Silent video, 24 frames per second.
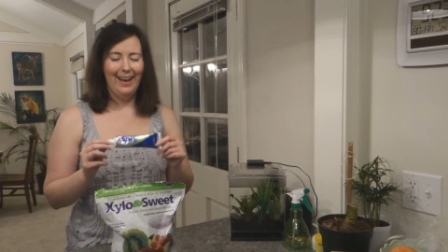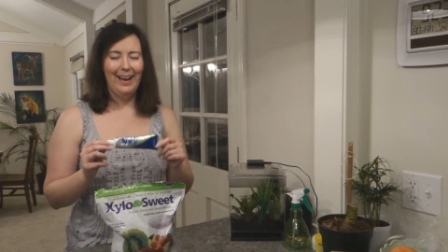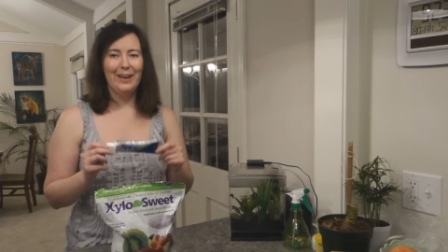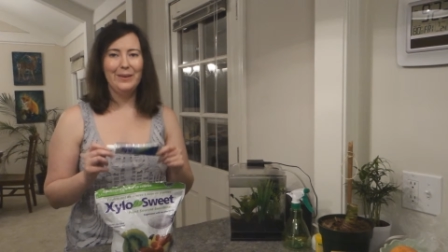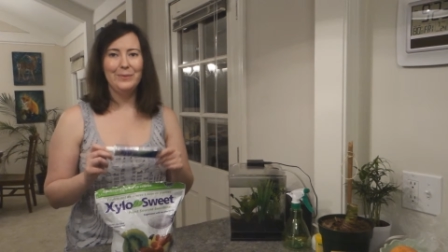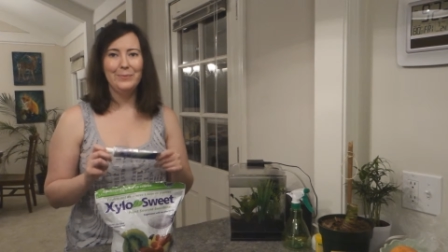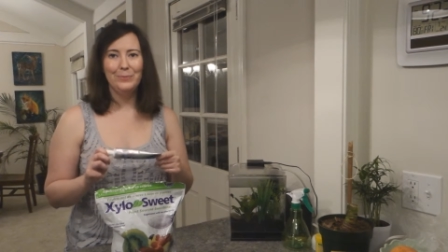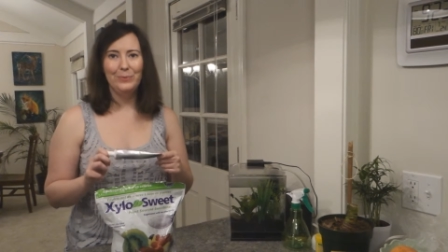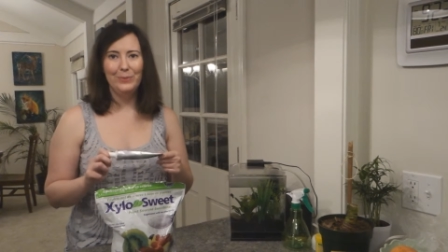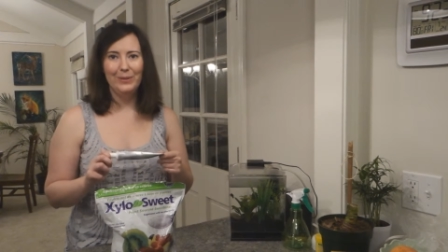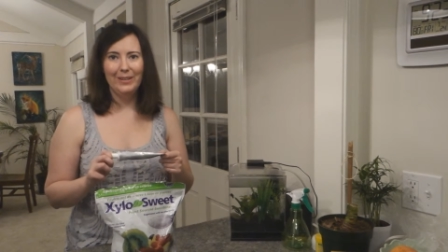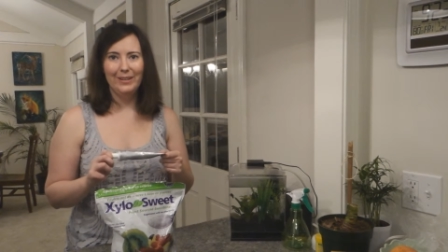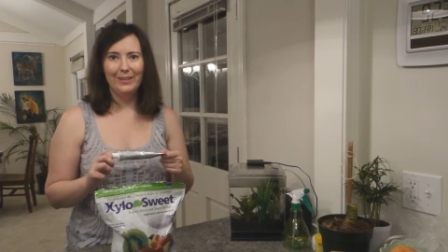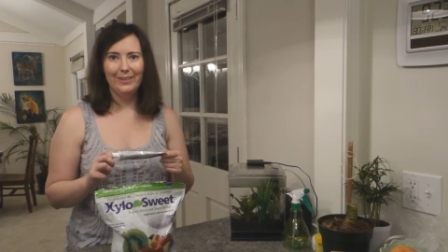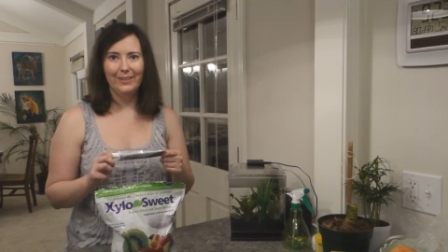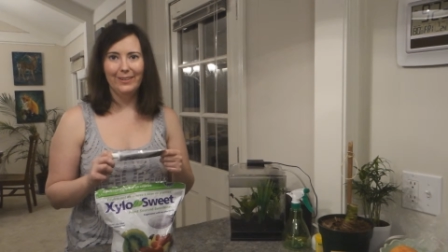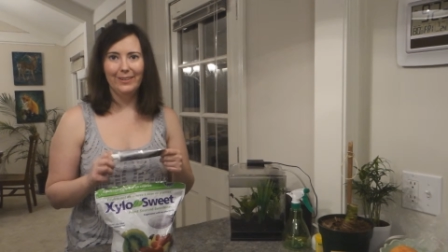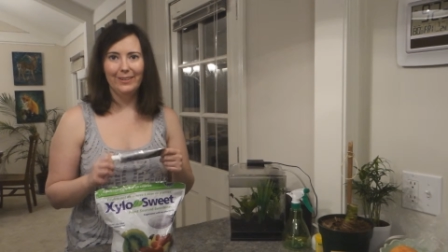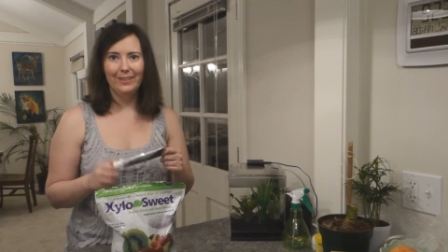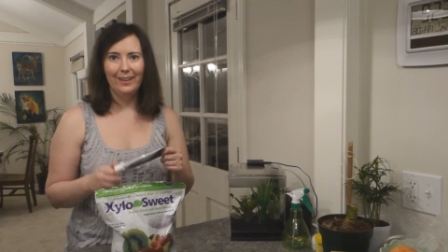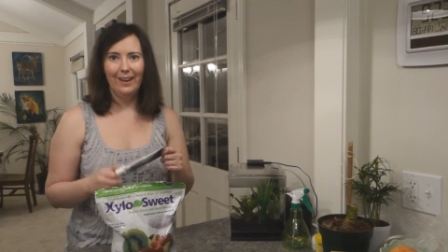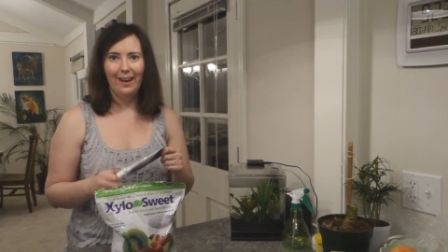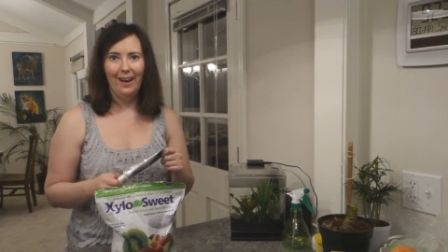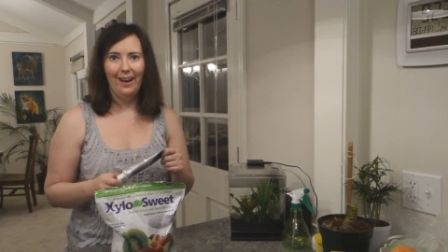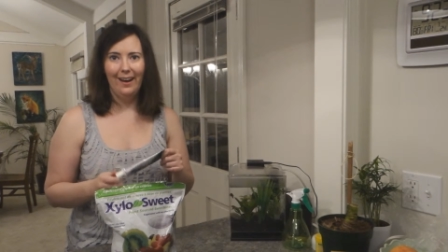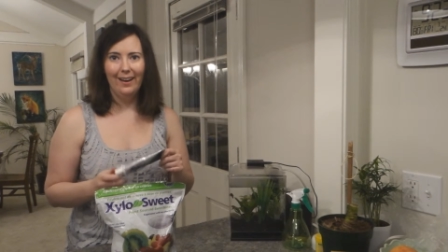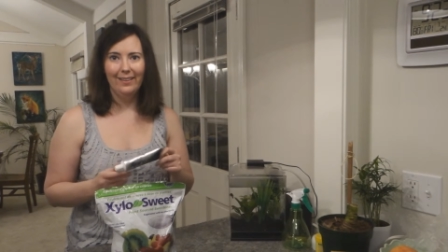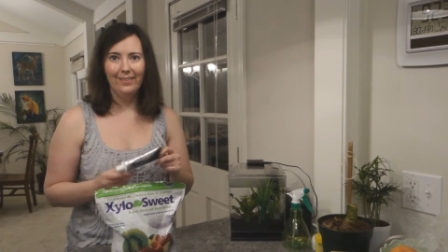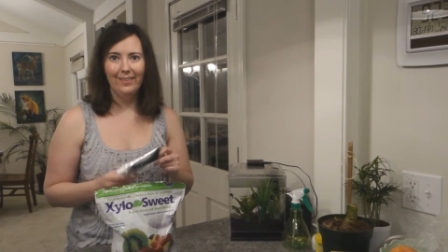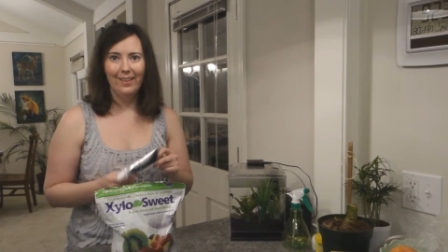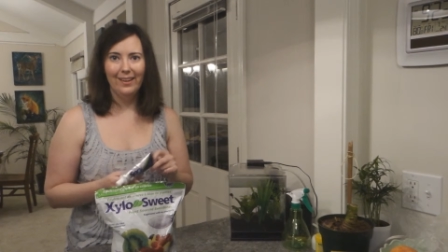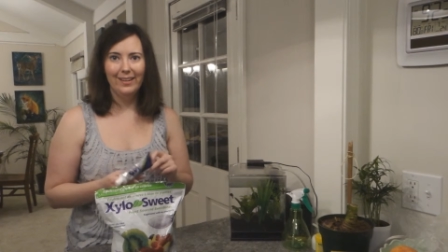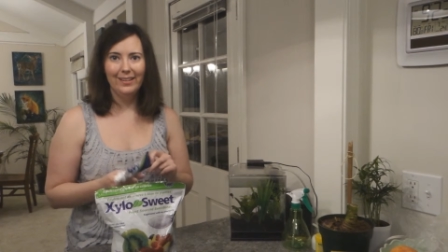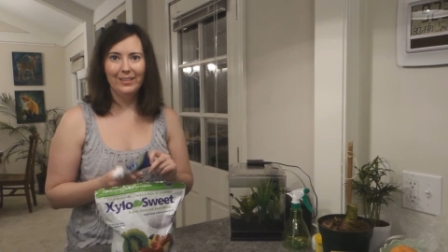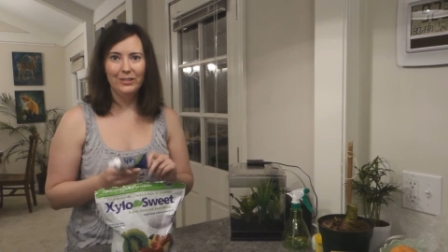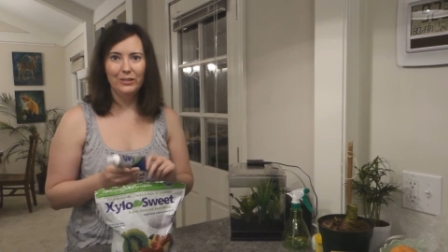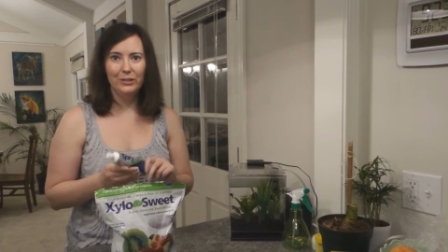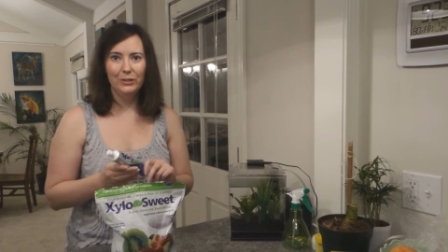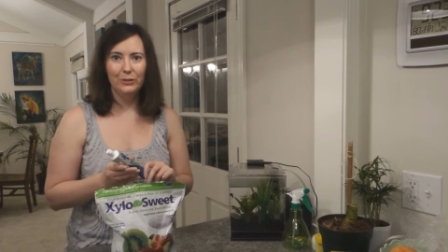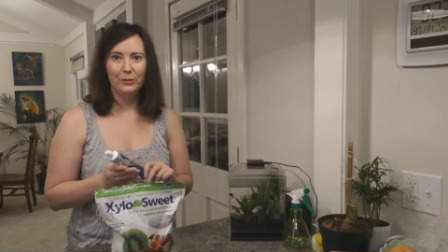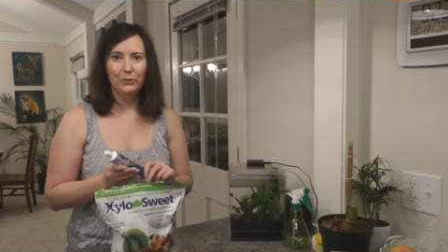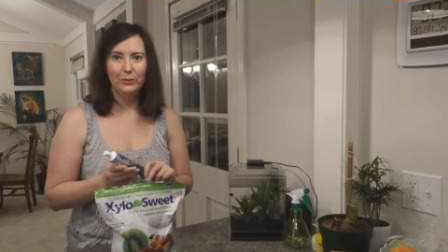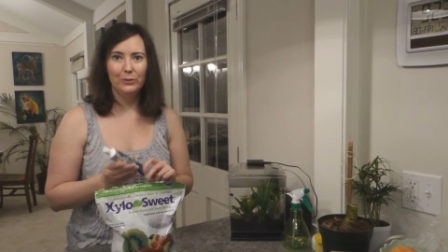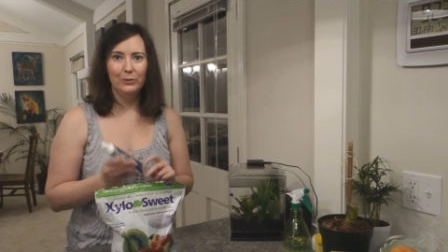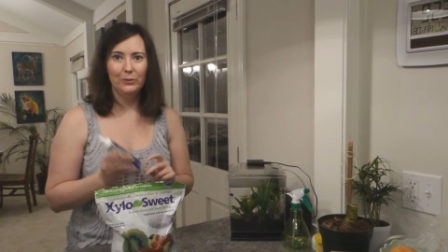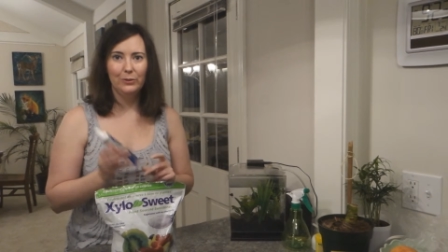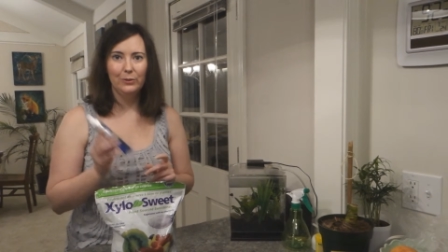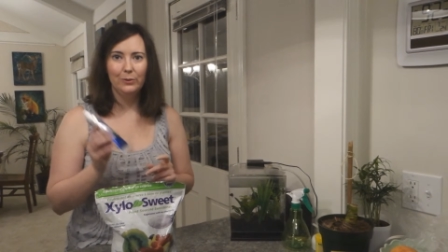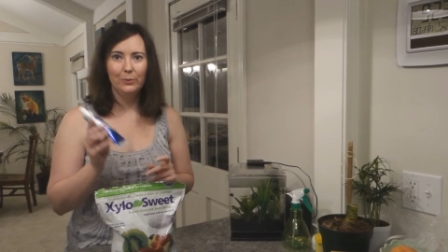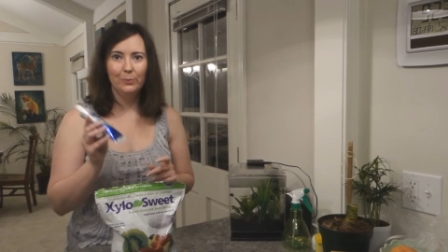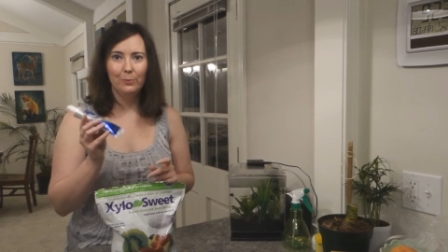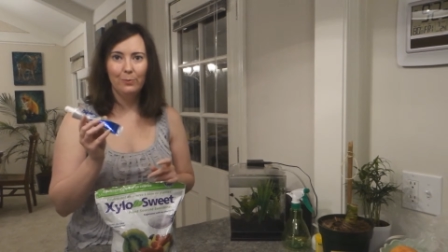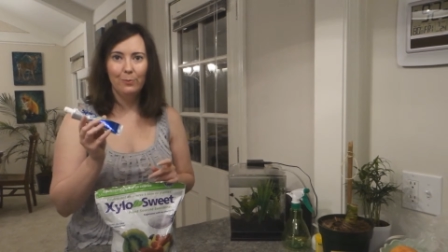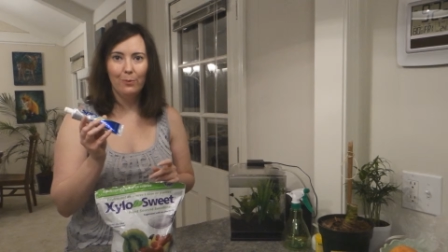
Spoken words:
I'm weird. I like to